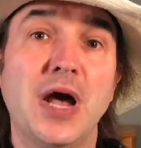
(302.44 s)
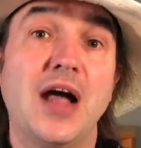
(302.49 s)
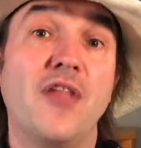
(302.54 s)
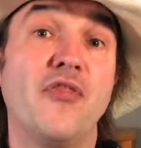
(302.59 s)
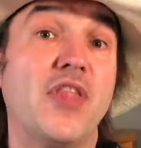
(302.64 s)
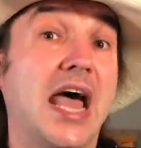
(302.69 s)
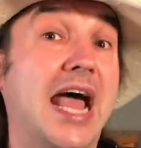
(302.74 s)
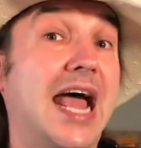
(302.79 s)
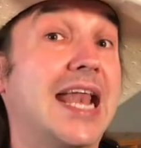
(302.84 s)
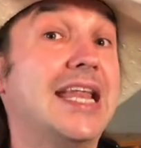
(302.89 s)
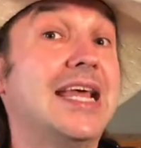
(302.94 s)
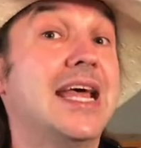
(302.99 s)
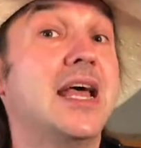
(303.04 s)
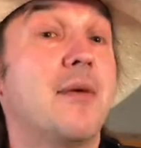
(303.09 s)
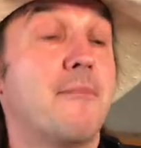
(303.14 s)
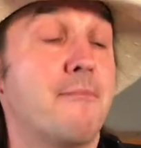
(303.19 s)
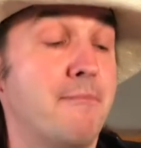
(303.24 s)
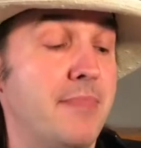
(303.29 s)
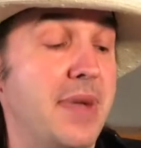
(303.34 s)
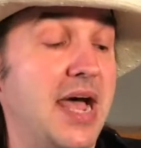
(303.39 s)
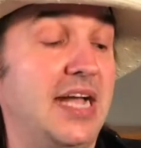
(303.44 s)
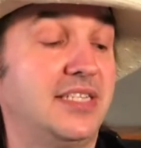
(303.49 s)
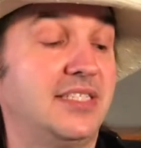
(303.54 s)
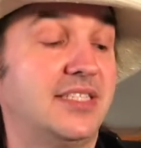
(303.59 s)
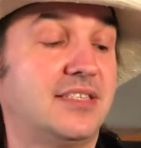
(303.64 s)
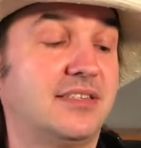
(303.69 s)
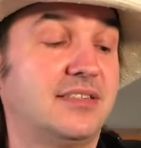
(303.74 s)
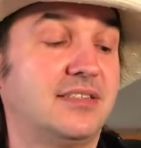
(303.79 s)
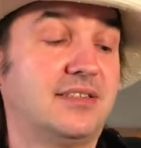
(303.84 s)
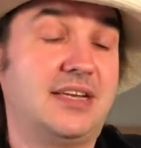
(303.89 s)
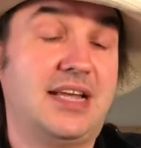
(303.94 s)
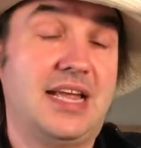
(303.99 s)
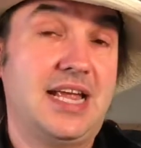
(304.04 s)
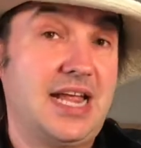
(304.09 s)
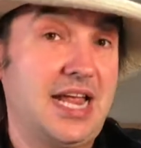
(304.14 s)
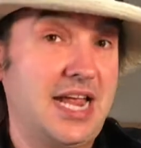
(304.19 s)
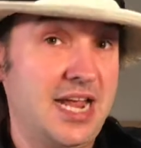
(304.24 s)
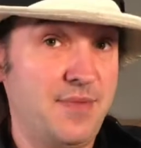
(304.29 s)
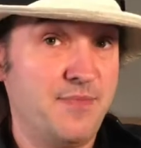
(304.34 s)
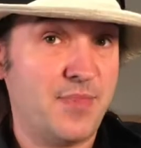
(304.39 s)
and then met,
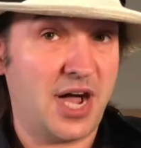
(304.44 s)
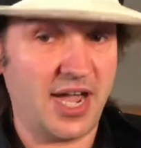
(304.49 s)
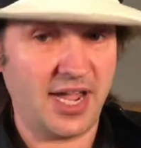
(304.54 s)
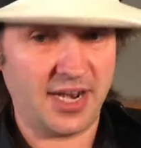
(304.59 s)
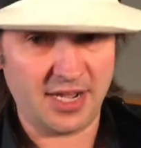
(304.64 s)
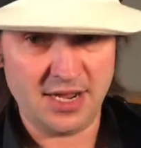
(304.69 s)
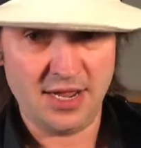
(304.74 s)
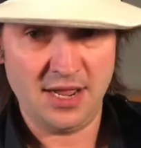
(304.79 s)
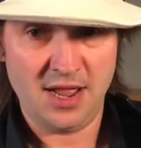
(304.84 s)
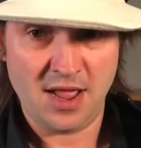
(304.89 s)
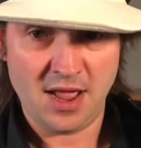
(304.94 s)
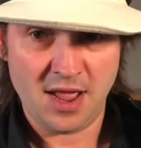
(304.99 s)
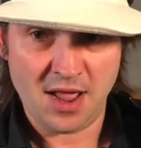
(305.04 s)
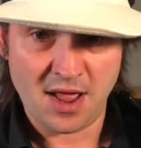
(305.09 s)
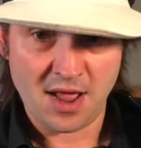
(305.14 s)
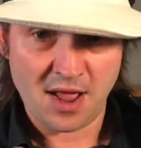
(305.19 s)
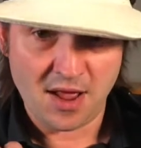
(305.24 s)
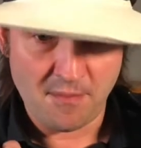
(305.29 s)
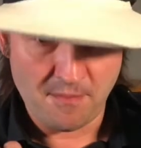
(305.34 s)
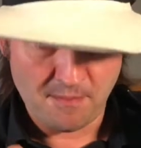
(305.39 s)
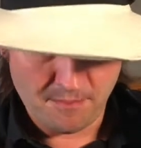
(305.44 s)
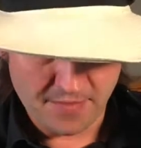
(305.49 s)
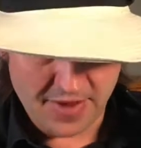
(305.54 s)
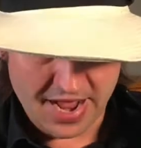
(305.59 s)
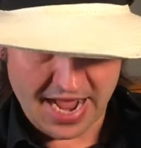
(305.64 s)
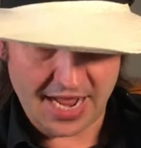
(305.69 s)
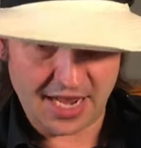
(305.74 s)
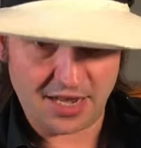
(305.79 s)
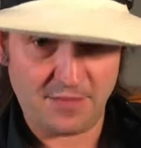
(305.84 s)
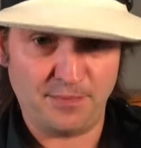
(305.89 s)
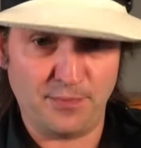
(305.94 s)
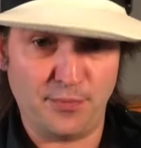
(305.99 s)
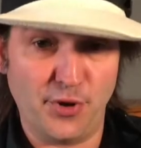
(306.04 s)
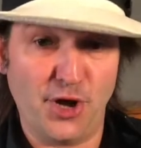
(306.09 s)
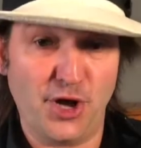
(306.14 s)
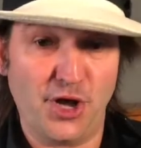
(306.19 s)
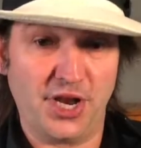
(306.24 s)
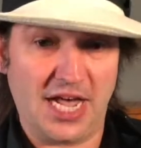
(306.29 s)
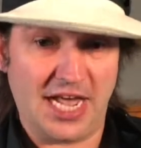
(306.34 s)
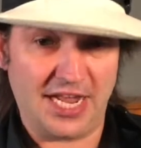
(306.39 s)
minor, meh,
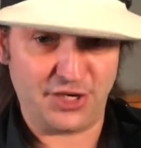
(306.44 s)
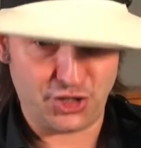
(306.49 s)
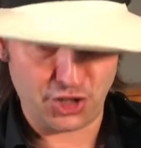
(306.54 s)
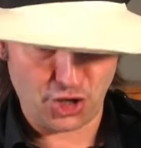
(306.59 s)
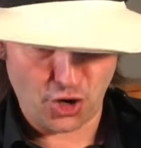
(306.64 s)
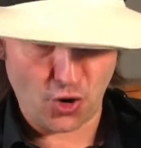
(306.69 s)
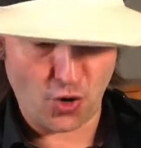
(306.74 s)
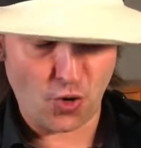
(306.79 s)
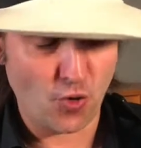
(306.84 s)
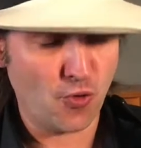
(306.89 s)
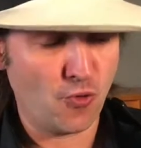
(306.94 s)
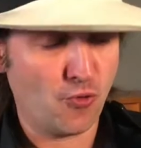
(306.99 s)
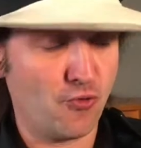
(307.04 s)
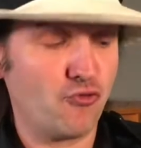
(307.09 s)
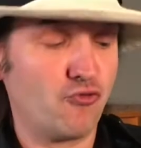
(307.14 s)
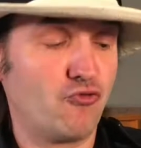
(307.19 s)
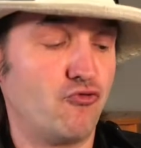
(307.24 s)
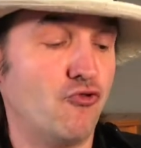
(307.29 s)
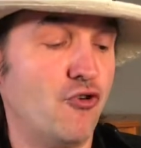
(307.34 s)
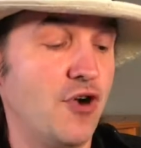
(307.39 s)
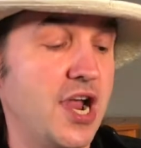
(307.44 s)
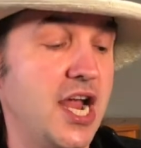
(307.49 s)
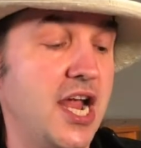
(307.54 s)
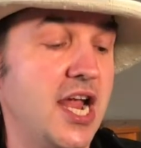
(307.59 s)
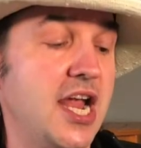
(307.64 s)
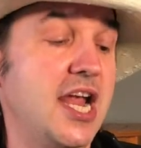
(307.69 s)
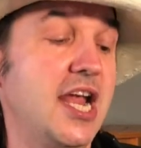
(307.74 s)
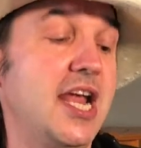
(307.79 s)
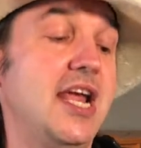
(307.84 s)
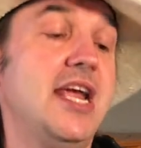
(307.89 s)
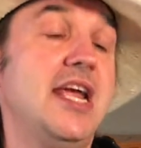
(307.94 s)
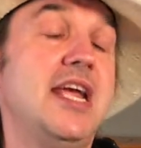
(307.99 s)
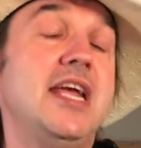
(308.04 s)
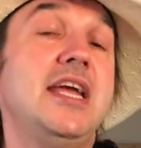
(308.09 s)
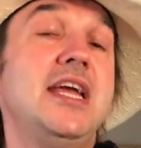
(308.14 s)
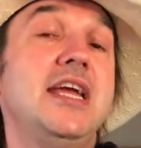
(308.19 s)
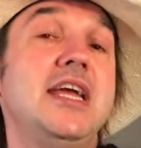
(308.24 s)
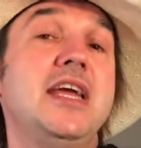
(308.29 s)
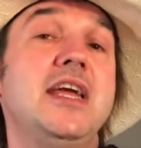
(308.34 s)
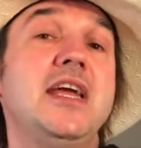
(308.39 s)
but I don't
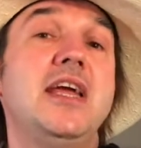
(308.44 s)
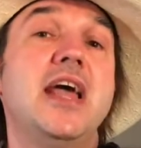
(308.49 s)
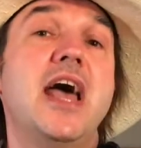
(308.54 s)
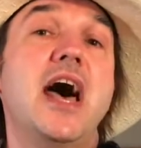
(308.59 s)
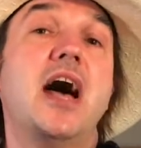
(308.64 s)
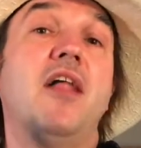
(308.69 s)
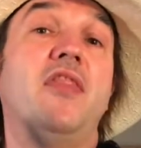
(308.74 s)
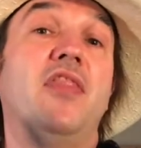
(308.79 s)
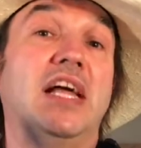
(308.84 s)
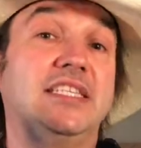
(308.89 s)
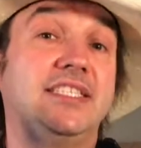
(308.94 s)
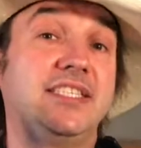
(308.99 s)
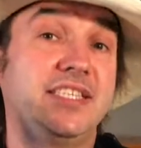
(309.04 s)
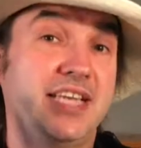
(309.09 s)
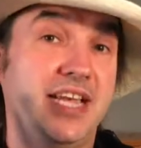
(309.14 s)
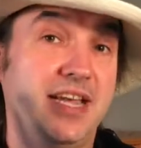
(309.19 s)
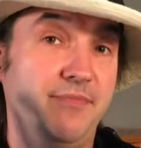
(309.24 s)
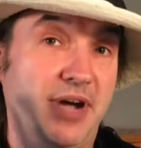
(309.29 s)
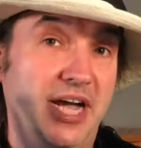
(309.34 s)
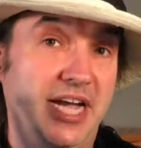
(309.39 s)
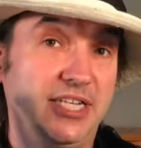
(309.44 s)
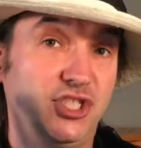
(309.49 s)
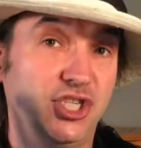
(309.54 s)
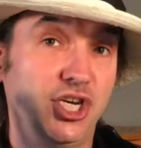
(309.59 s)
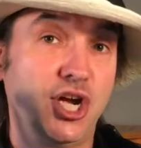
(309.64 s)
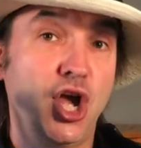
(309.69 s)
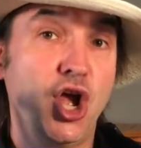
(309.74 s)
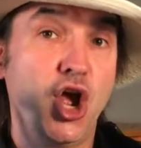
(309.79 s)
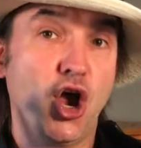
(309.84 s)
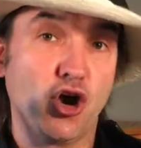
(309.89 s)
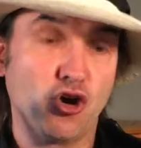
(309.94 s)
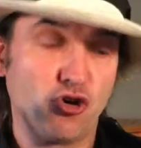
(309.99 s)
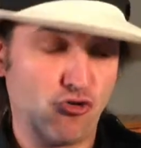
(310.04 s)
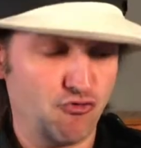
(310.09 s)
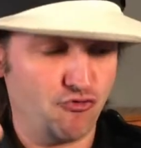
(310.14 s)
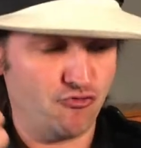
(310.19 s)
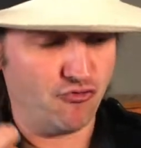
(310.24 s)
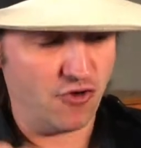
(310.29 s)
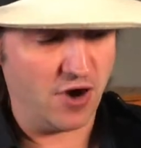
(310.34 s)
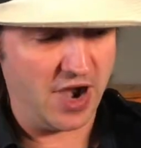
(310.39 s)
agree, and then C major,
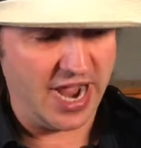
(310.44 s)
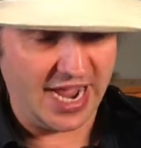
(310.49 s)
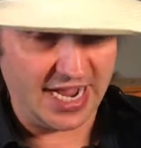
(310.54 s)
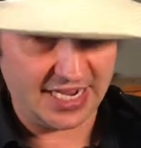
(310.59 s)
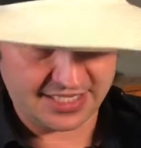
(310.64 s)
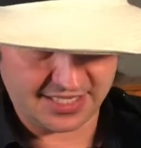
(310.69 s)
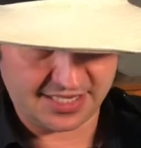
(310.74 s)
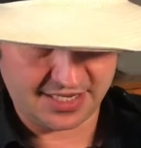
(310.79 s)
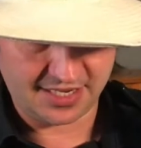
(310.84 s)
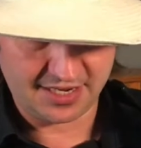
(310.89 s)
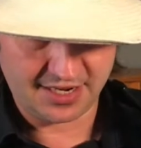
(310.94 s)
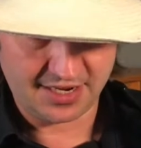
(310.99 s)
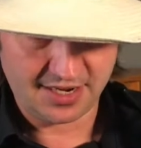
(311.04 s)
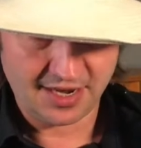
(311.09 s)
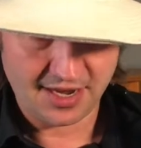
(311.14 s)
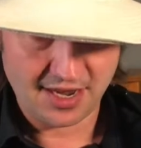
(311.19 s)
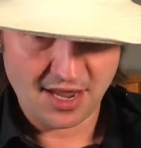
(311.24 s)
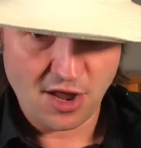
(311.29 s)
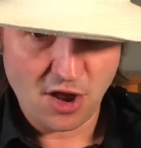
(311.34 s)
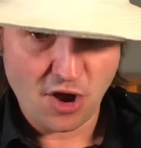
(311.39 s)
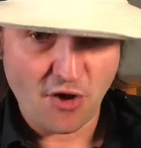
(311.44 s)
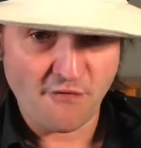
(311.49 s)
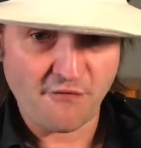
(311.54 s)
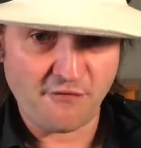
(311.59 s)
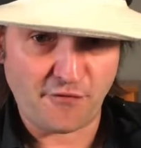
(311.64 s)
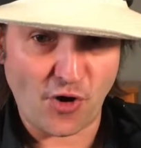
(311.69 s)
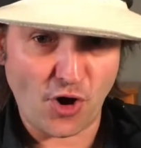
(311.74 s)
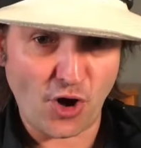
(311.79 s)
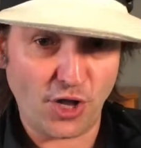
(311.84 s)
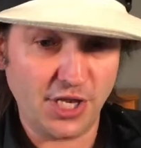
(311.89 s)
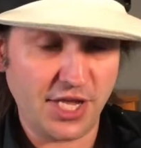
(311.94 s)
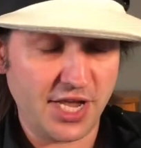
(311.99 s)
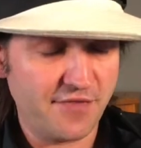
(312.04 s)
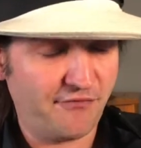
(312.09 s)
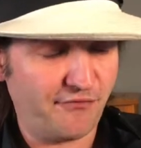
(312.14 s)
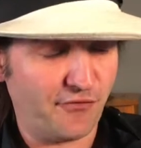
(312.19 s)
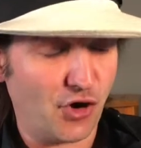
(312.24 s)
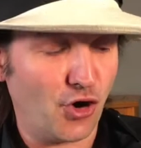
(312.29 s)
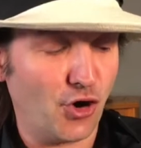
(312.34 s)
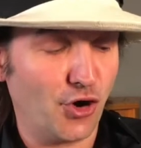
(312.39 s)
great,
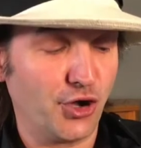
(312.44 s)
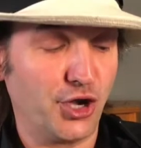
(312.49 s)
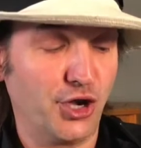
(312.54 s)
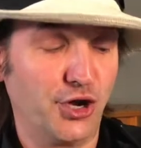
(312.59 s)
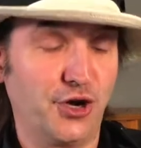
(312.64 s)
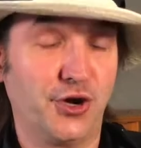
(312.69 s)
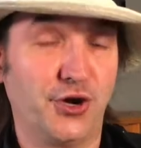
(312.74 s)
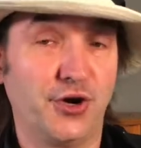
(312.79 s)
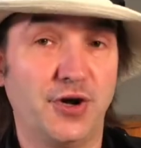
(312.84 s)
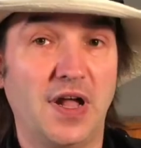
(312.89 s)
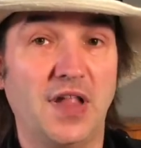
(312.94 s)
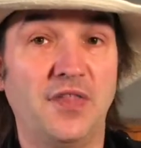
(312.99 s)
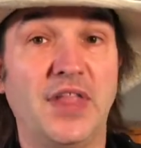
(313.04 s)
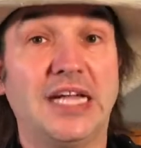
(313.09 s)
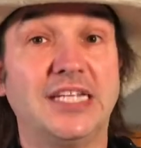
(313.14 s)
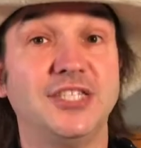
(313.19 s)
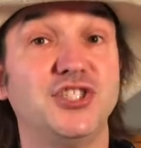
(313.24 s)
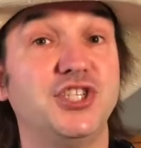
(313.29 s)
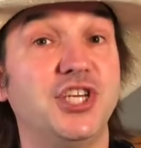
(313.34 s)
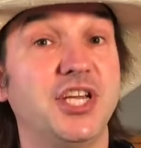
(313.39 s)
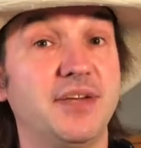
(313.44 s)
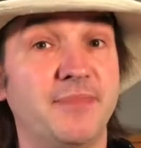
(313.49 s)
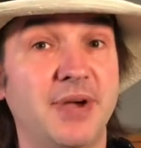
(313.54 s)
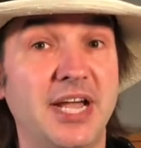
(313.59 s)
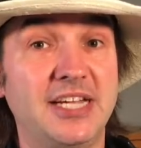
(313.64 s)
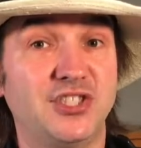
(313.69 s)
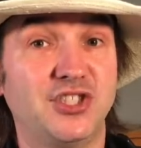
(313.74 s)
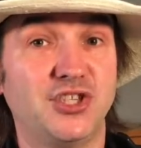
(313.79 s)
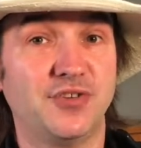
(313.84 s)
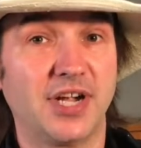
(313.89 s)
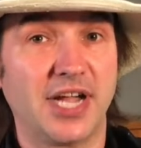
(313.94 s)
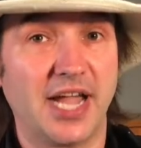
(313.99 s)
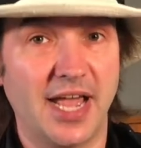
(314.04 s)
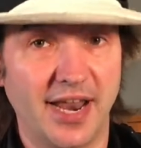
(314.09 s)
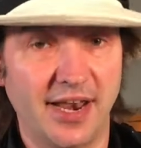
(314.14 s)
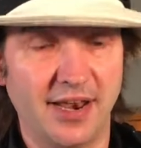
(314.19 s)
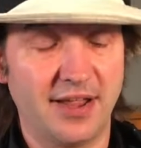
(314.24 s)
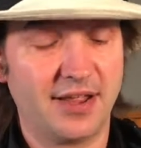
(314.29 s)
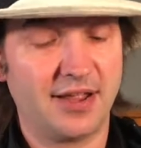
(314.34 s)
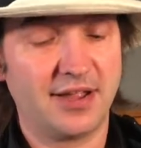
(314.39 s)
falling for you, and then G major
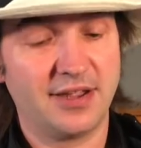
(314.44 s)
again,